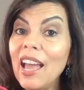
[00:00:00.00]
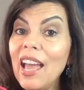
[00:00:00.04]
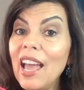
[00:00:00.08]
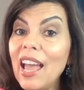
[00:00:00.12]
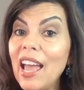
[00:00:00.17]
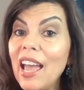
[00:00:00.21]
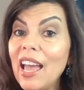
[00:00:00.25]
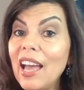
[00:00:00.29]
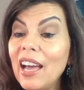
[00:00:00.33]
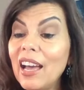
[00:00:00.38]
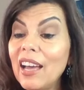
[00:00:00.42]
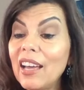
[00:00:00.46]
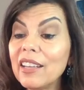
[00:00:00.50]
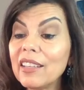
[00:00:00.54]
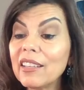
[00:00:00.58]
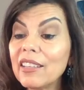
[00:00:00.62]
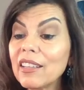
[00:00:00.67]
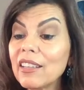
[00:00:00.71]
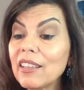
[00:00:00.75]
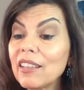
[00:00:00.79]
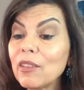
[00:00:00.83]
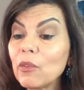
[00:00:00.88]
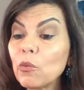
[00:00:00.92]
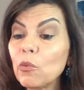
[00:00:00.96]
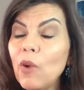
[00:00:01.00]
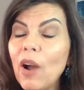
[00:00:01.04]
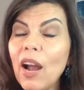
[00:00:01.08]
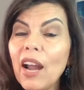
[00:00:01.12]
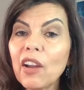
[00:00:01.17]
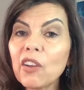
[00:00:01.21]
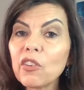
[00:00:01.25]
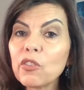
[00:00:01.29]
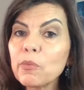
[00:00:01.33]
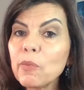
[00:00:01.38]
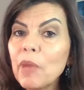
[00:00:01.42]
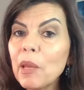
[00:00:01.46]
And the
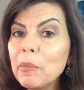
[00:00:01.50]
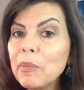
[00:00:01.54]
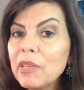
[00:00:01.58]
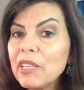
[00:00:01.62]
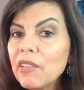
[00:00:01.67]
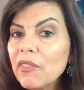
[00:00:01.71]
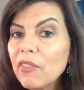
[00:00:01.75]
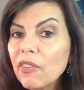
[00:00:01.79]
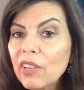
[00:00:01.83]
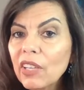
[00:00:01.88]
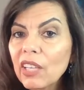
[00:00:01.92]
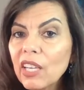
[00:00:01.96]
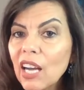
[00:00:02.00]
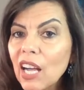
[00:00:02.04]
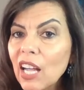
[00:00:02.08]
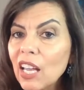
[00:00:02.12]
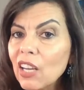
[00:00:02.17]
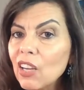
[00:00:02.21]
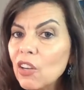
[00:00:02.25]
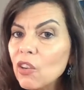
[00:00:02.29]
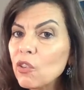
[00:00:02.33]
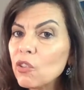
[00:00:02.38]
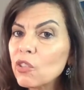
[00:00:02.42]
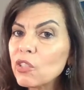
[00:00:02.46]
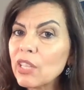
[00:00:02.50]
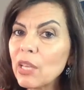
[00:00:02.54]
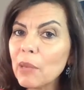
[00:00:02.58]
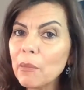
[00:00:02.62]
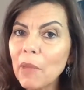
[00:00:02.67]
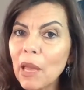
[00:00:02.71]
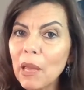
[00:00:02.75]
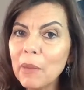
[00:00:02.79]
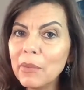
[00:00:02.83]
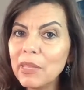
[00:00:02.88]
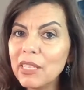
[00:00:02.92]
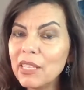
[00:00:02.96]
wires may be different colors, they
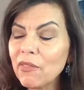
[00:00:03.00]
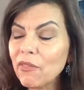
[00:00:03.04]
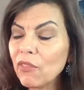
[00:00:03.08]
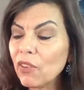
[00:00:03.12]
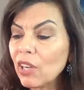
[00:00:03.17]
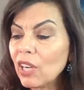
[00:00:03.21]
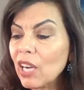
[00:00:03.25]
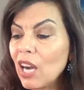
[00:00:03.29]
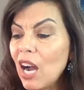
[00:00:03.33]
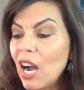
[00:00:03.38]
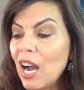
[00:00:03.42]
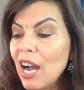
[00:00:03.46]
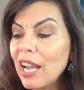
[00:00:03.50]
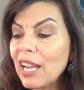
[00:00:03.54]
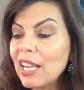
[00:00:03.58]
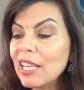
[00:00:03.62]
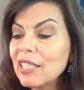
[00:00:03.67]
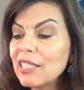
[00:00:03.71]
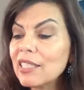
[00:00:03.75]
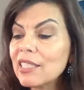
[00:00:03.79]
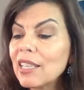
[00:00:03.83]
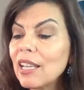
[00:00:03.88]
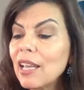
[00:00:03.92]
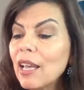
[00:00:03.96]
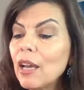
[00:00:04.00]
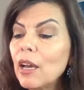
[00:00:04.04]
may be different kinds,